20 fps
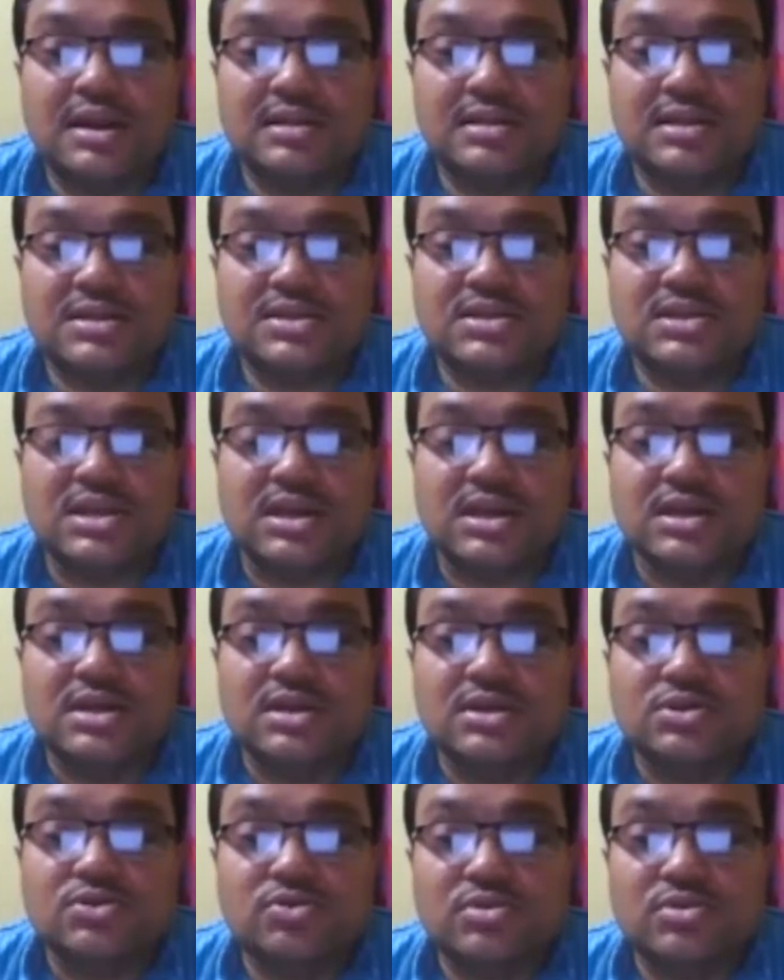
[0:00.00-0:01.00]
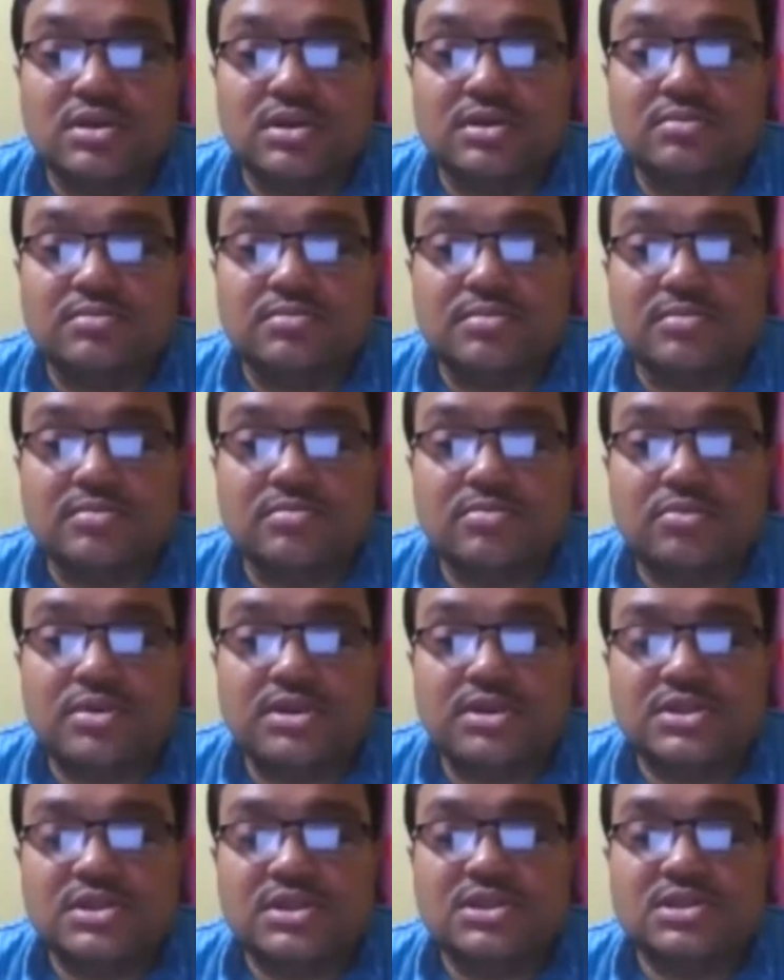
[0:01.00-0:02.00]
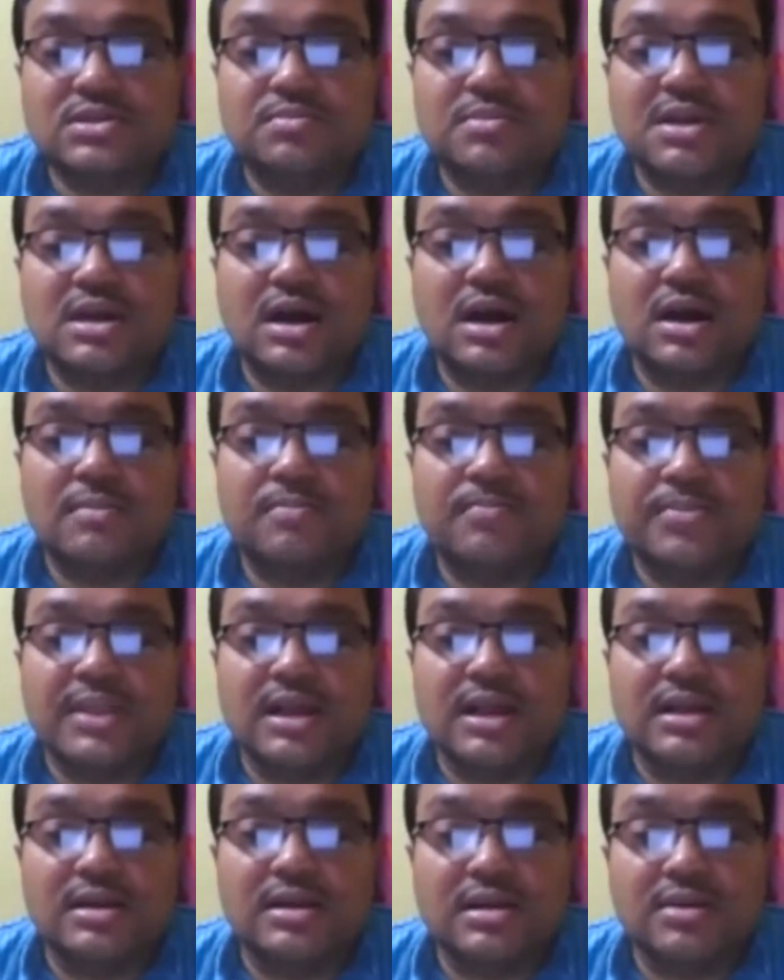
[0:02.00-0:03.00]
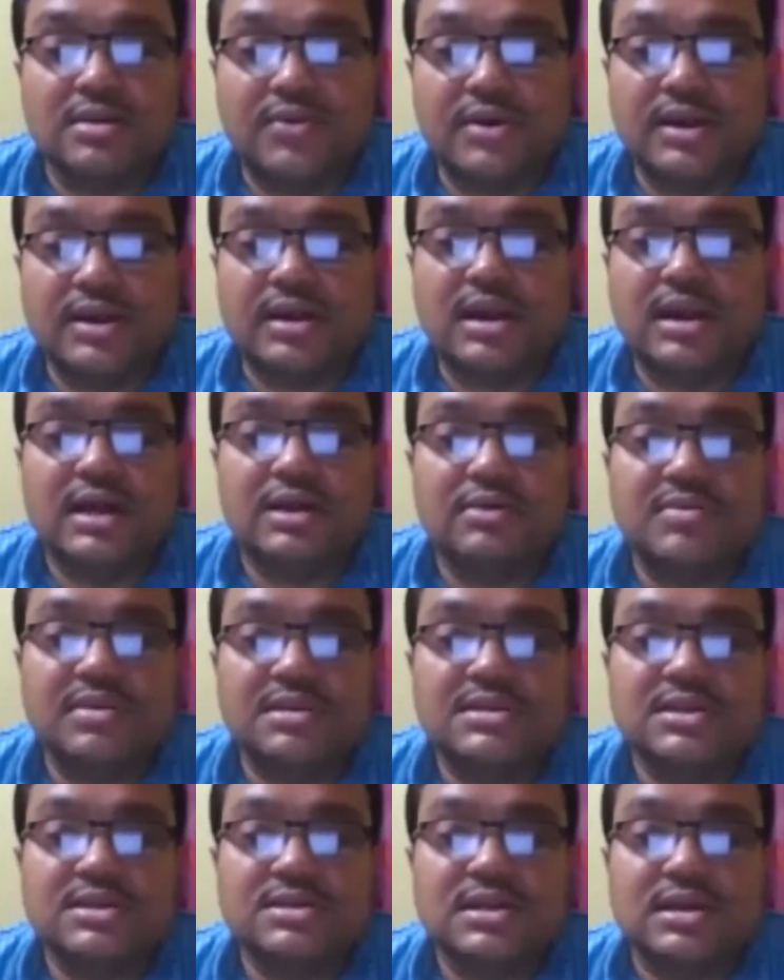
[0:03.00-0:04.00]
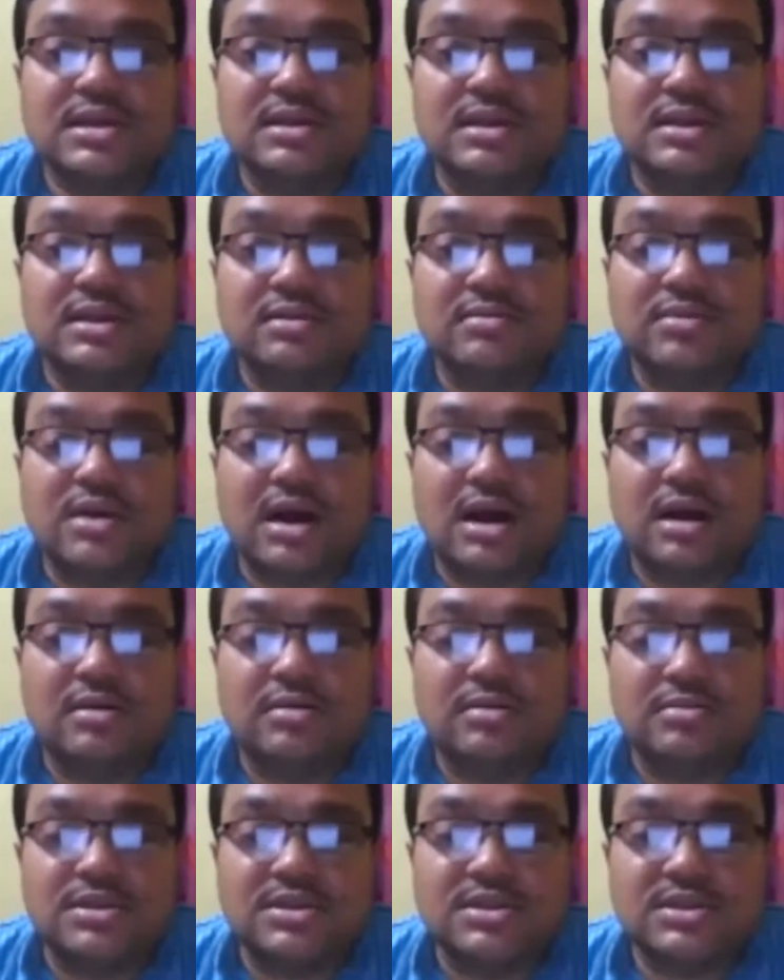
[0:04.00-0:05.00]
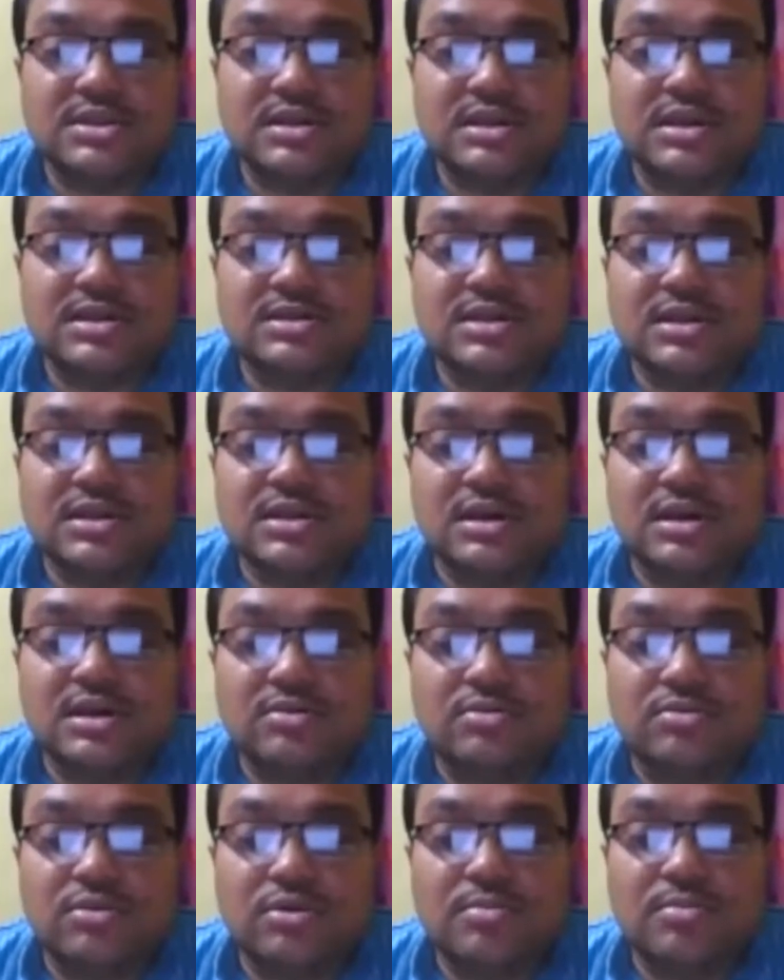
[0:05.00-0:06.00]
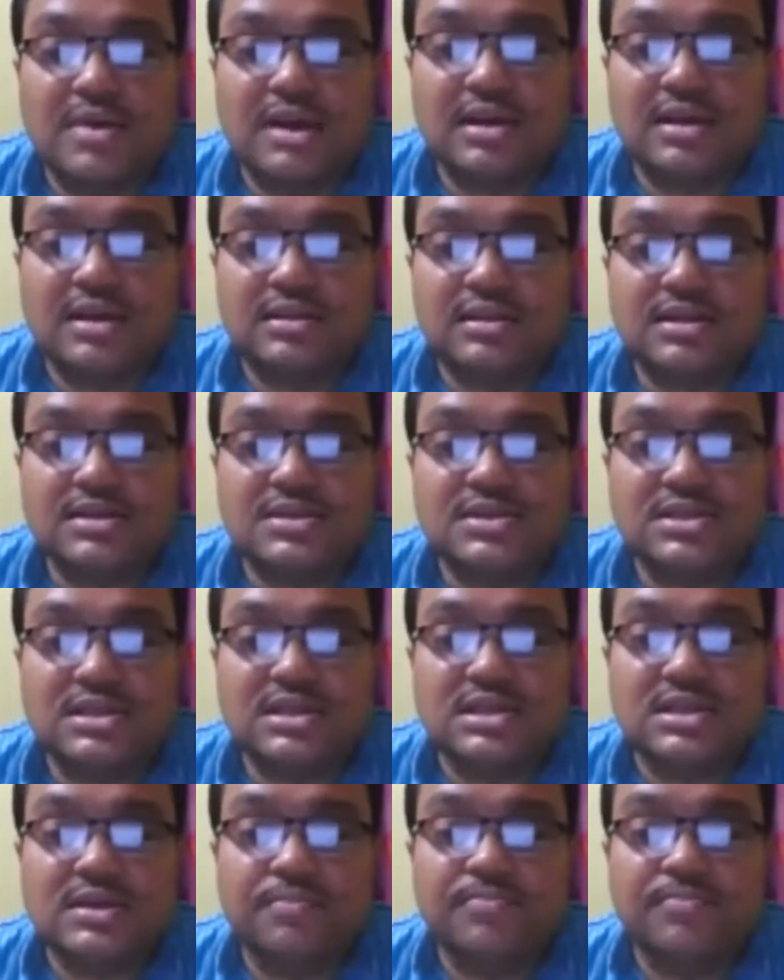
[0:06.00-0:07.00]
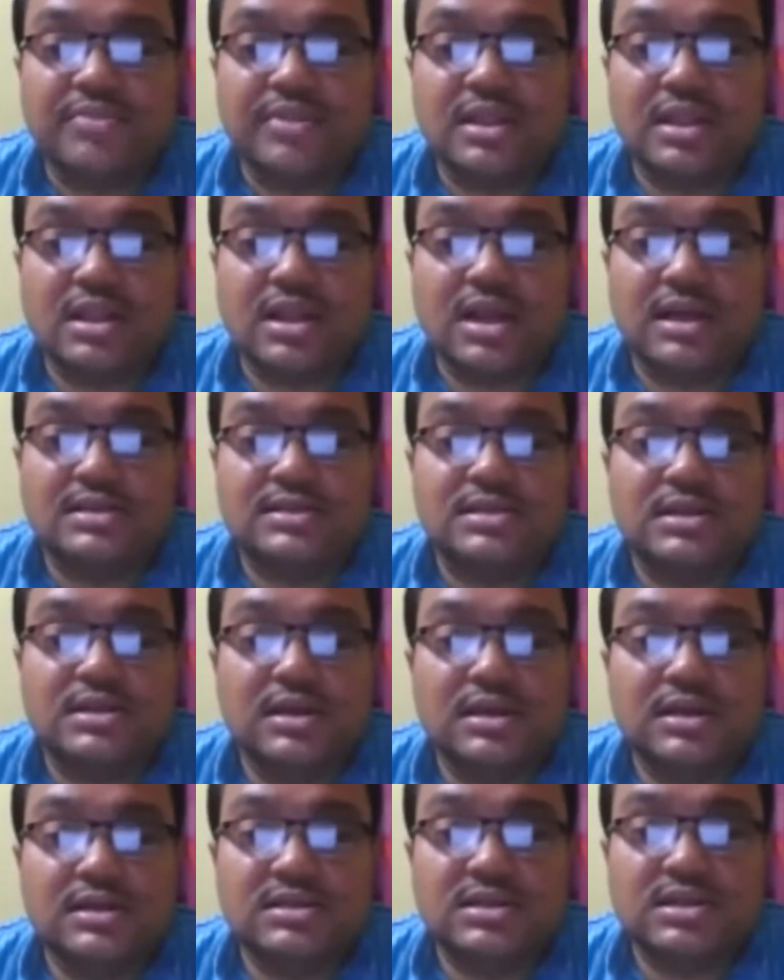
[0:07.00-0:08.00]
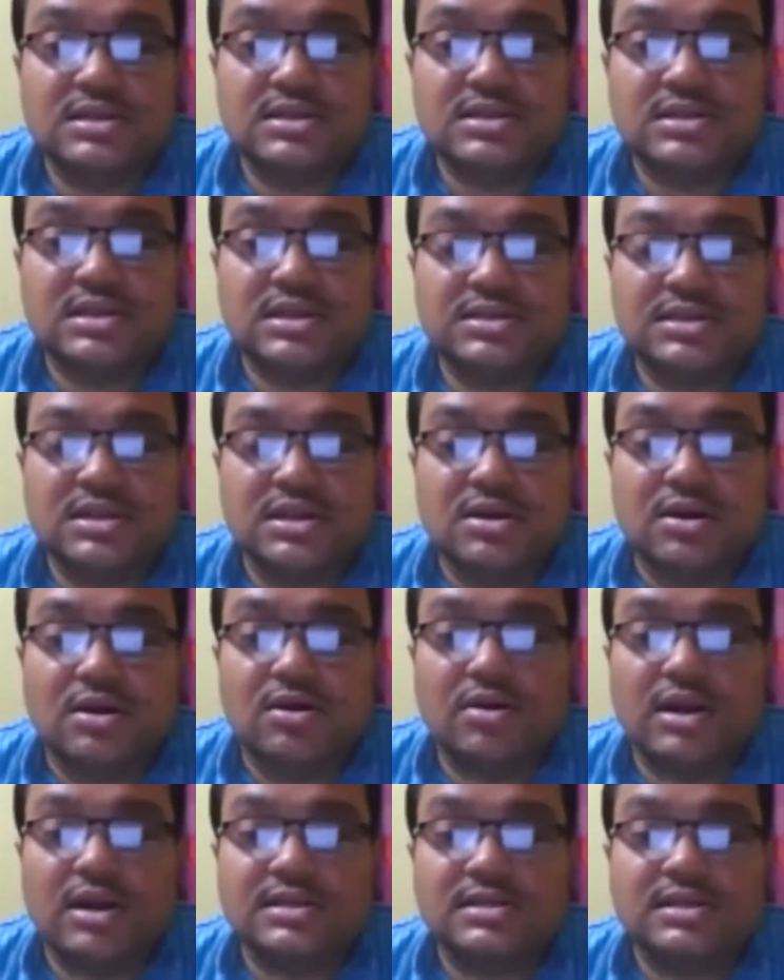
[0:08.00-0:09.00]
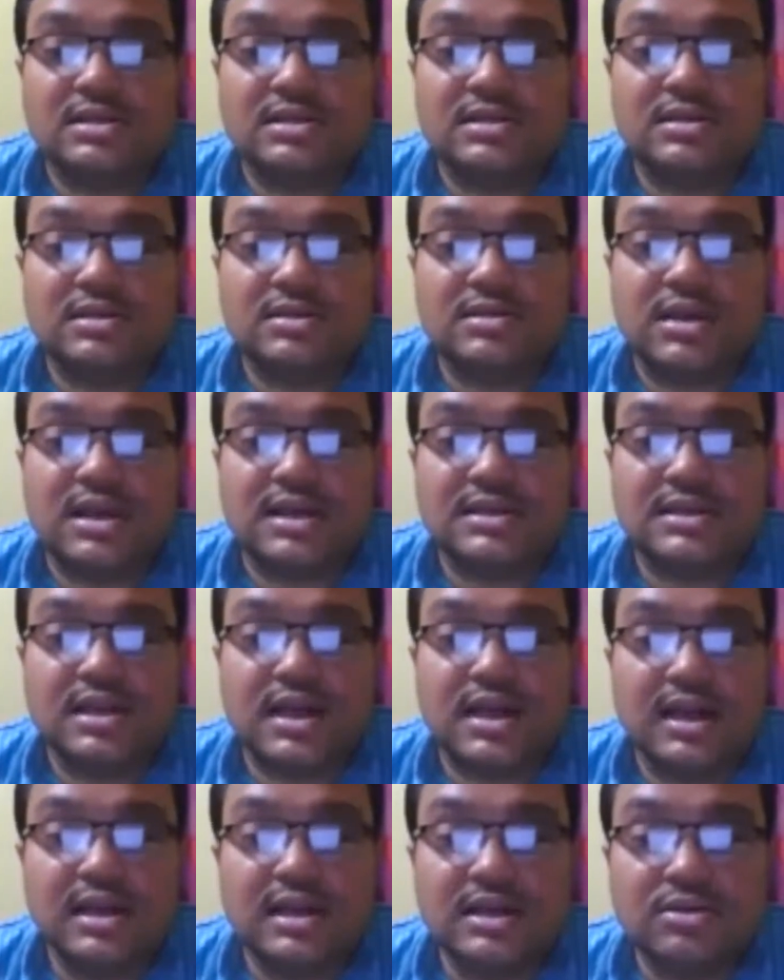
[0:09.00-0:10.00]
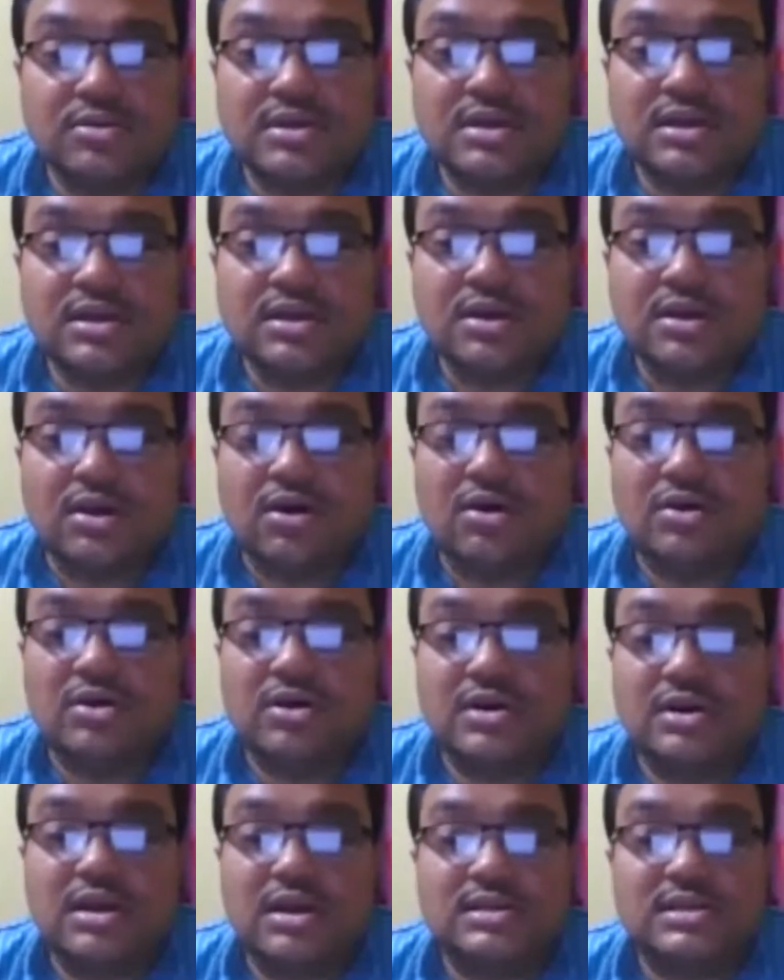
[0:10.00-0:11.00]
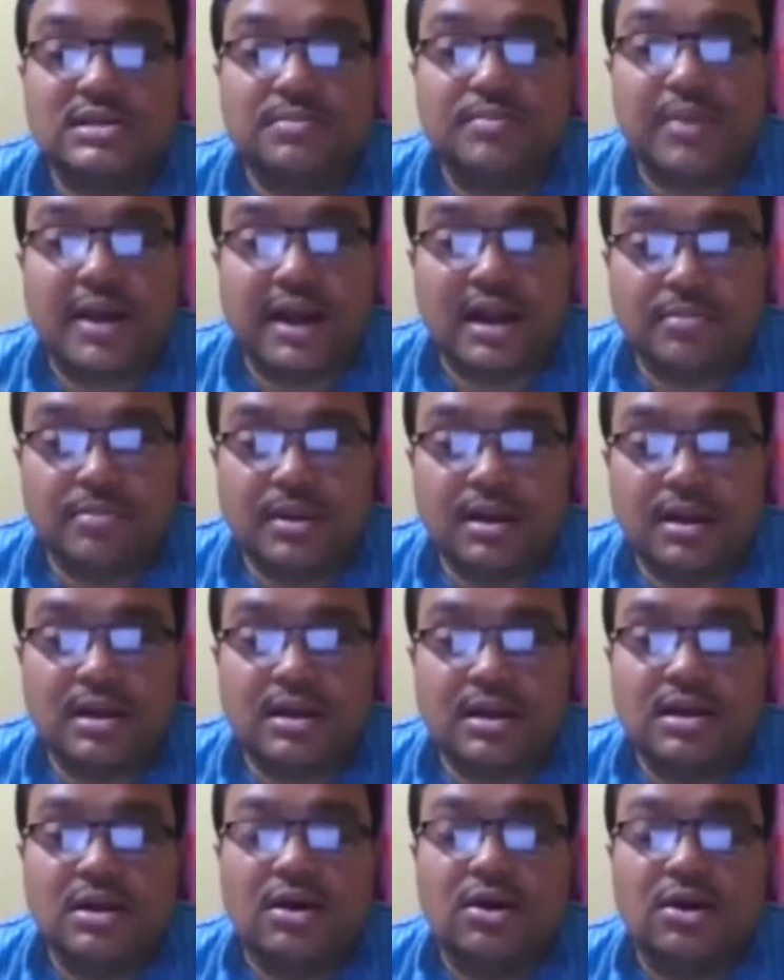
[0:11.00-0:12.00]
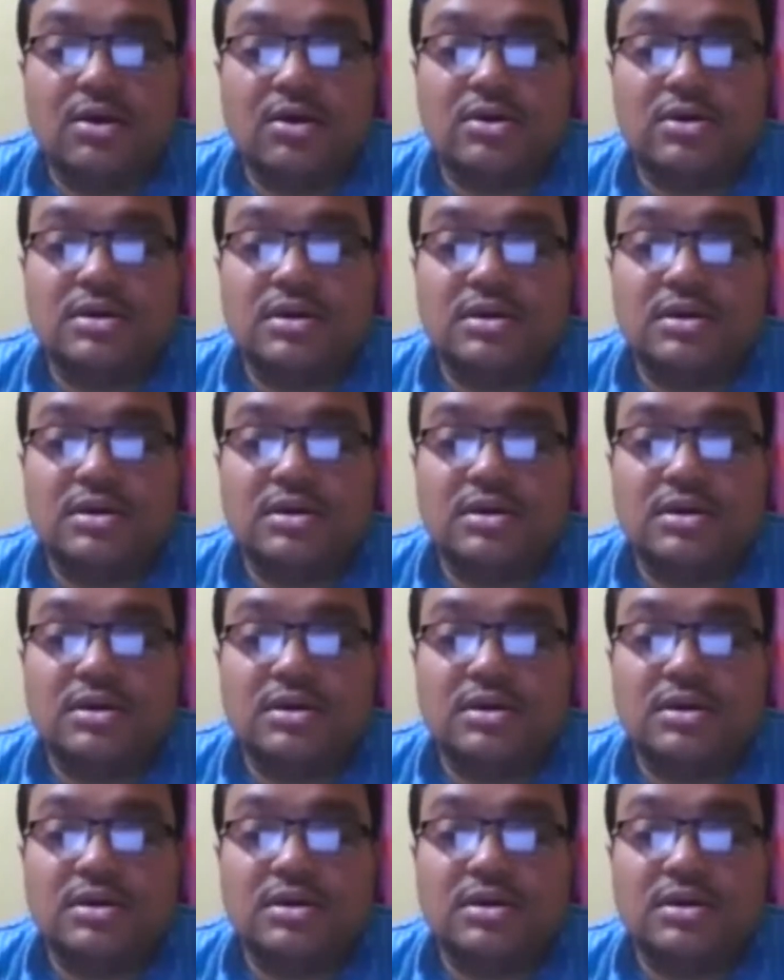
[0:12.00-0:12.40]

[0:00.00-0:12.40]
the Sea. So questions may come in different languages. Discuss Old Man and the Sea as a religious text, or as an allegory, or as a parable, or